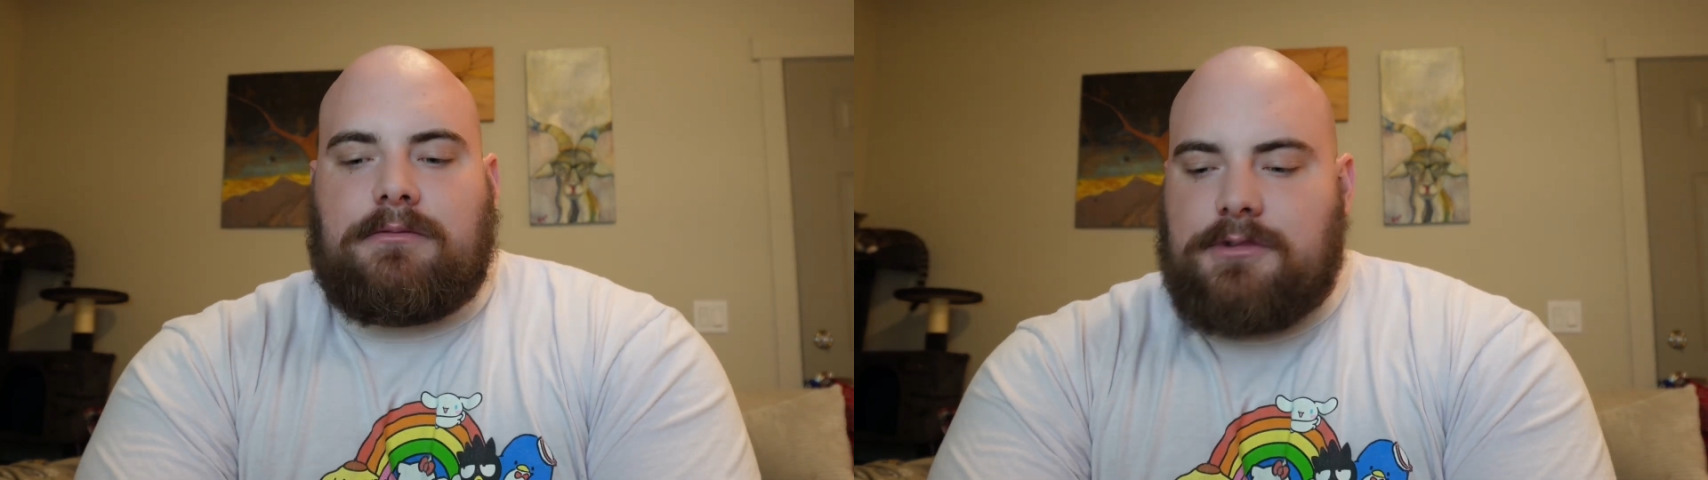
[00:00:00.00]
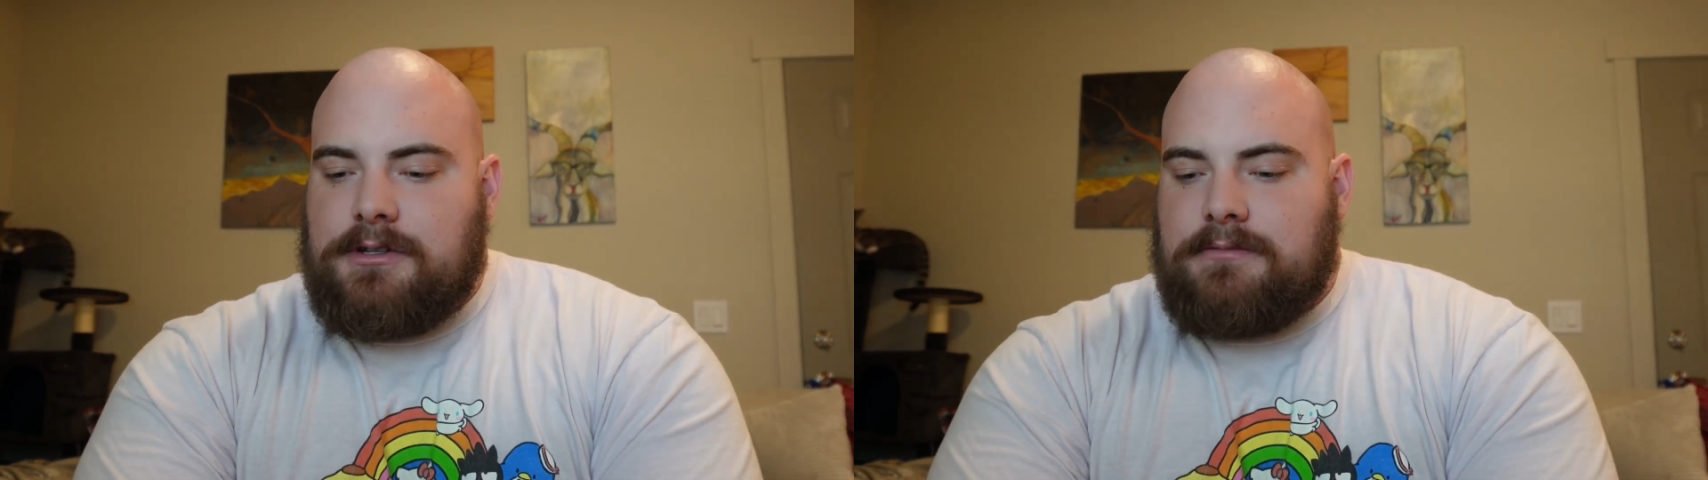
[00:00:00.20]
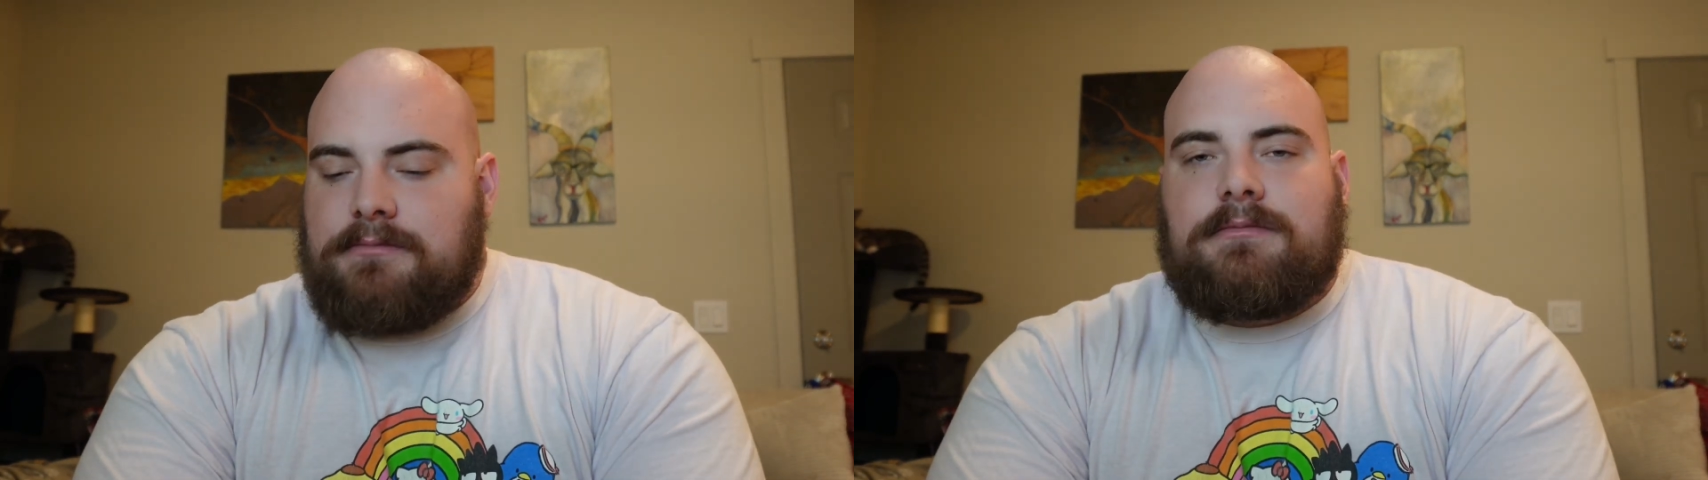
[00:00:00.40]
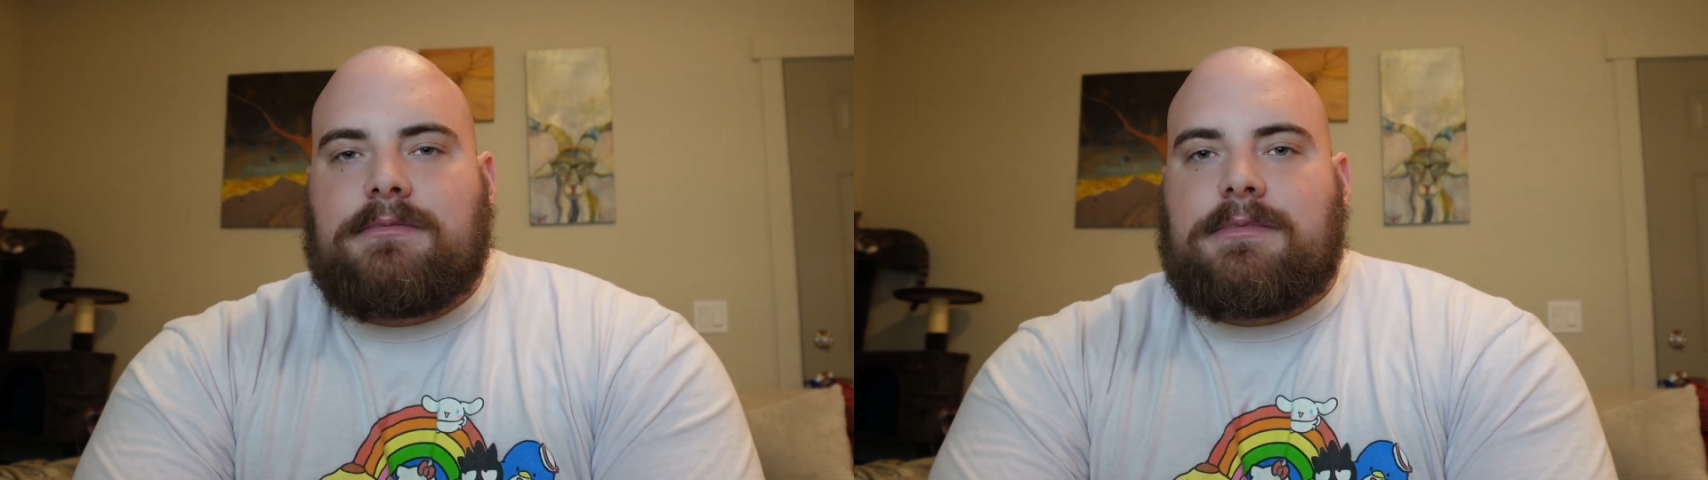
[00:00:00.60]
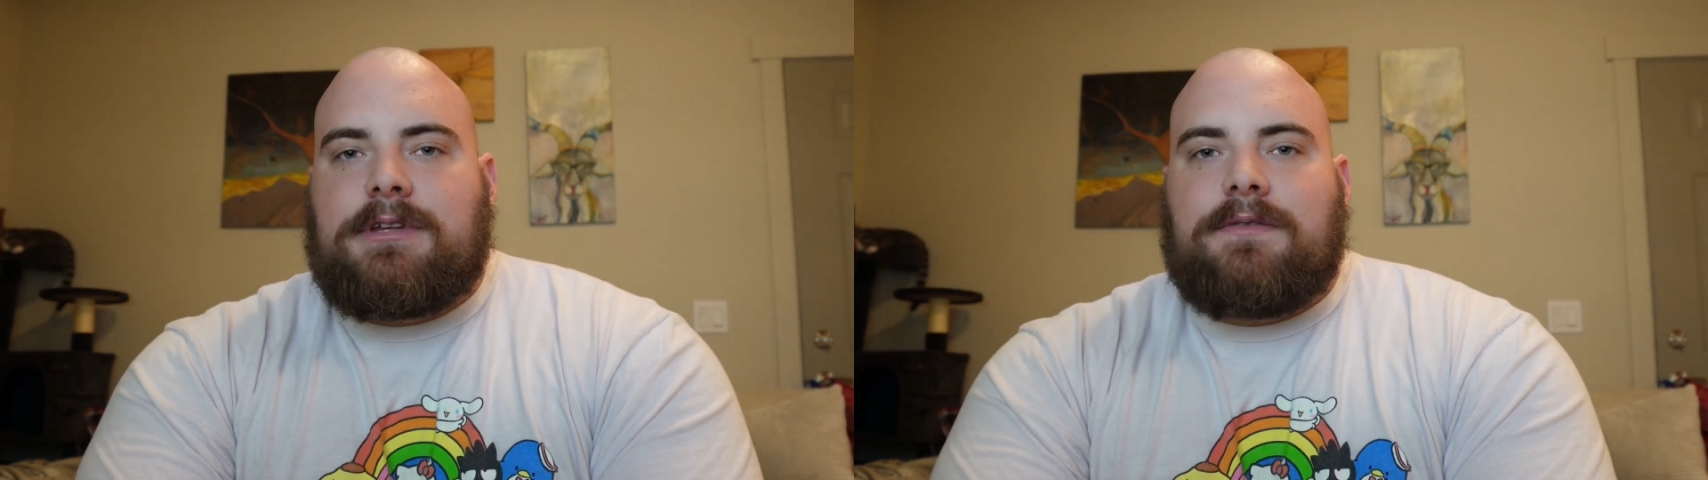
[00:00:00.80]
Just
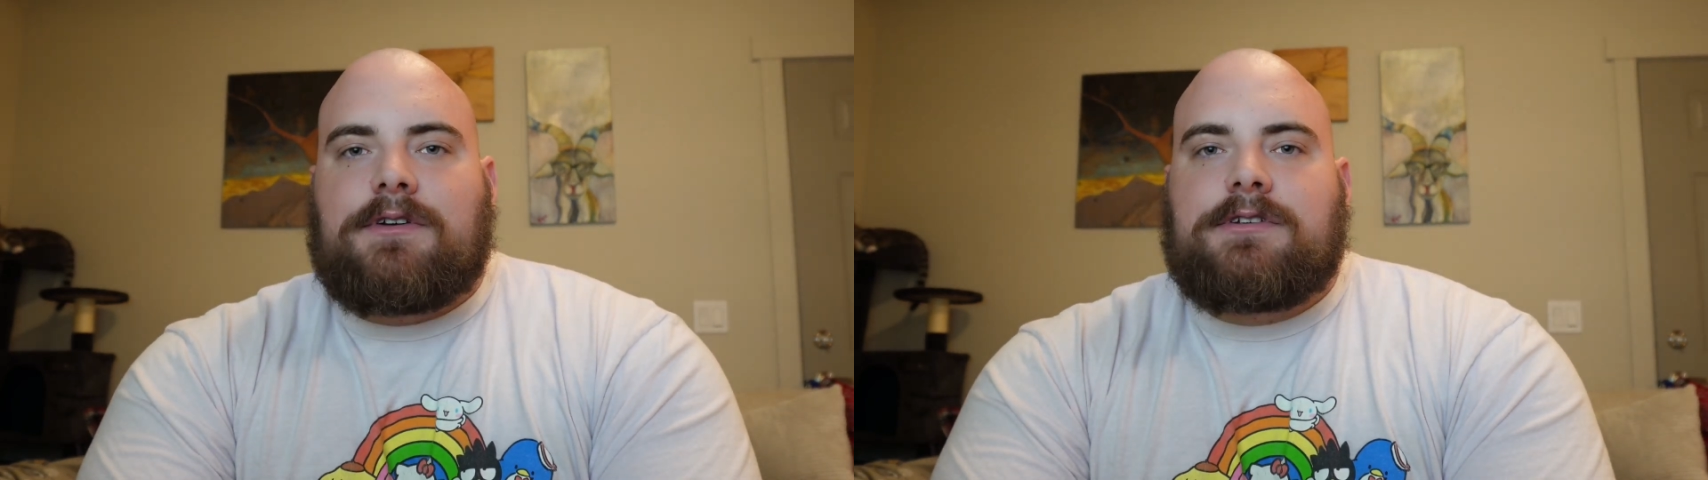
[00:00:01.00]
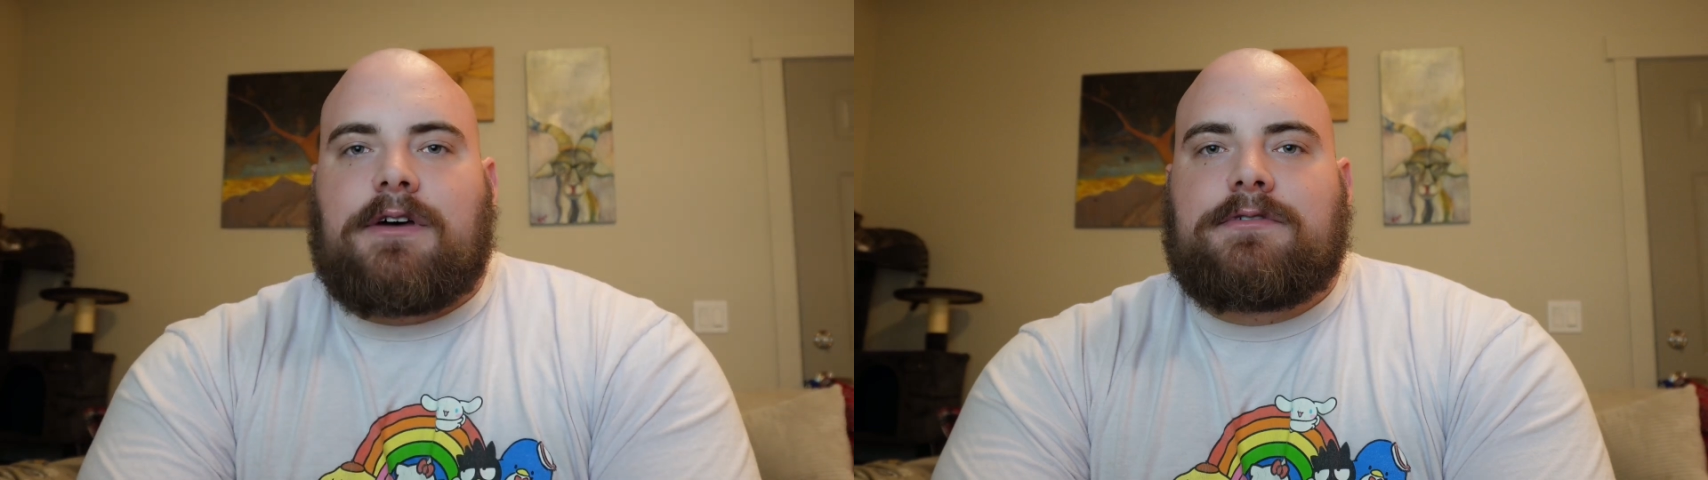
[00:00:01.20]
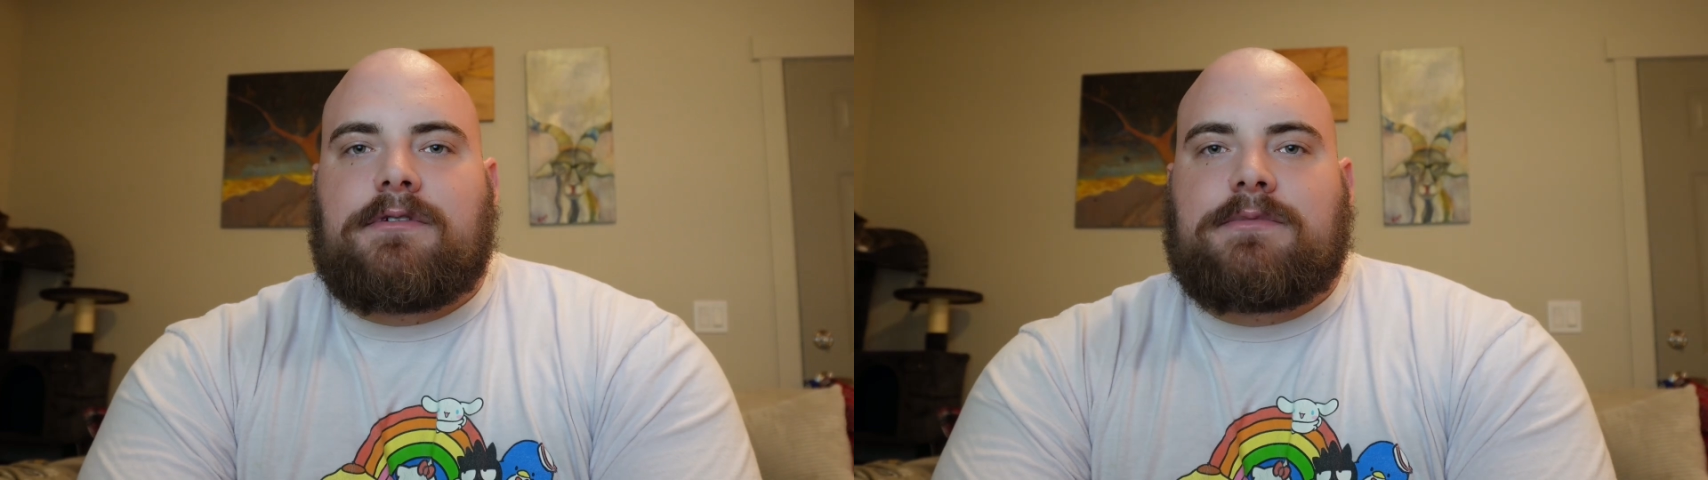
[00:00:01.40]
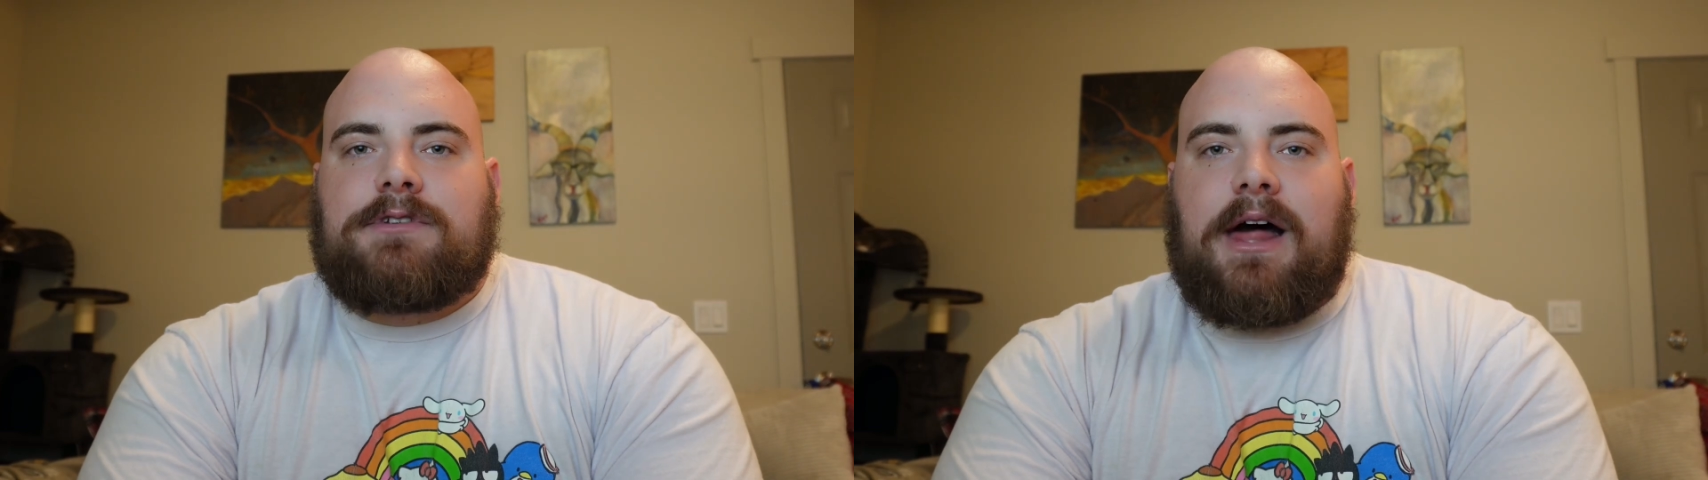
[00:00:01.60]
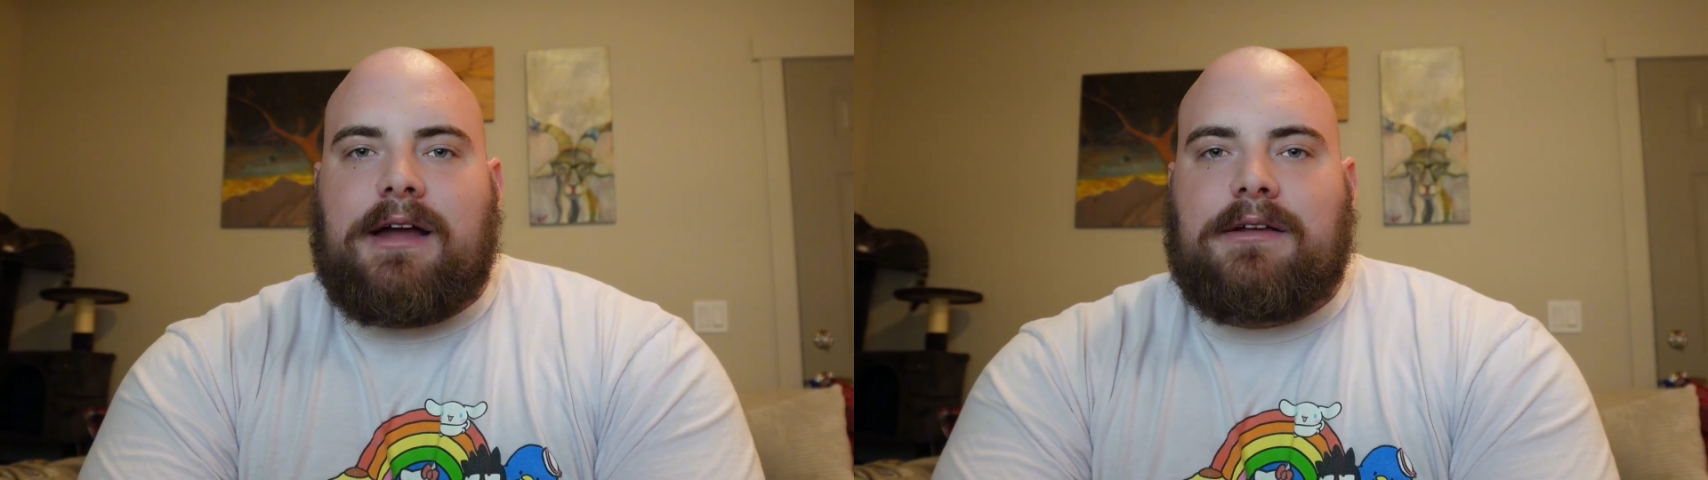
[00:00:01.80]
give yourself some
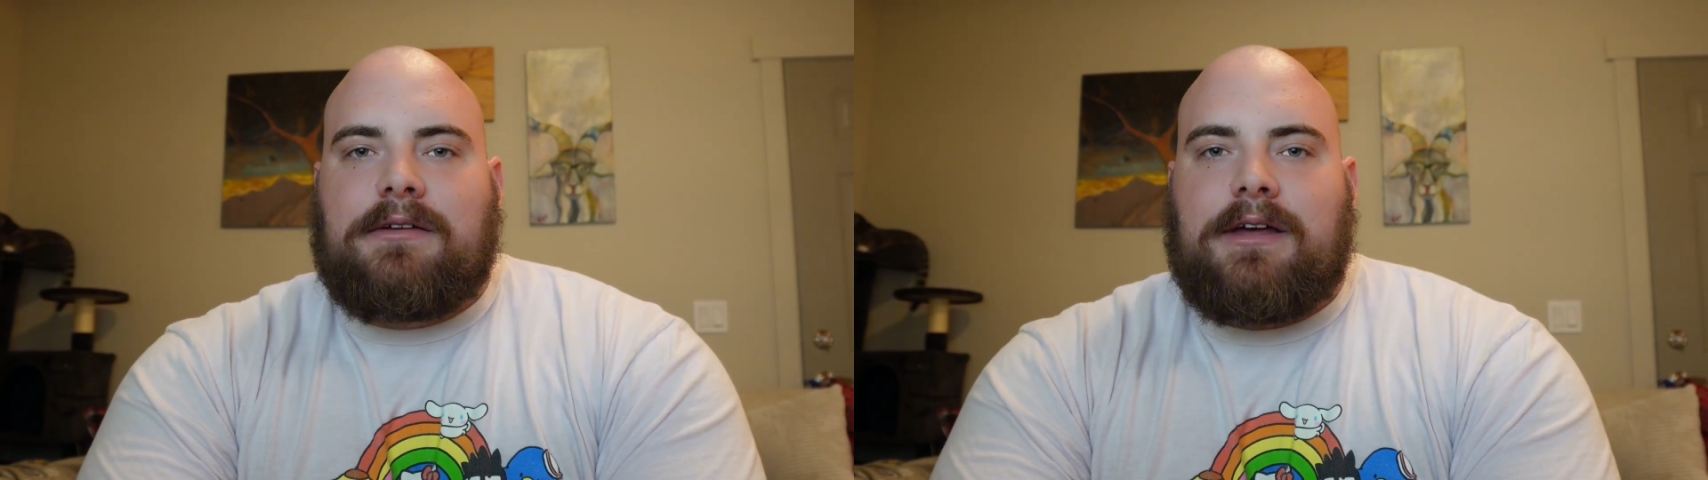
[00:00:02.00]
slack.